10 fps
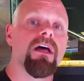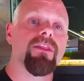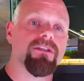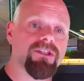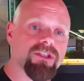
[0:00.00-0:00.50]

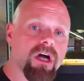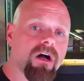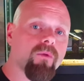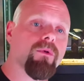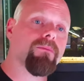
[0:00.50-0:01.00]
the
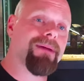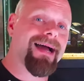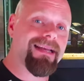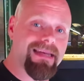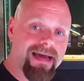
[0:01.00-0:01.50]
salt will
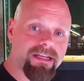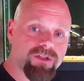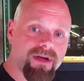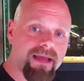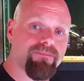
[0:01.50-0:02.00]
bind
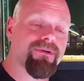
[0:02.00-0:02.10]
nitrite,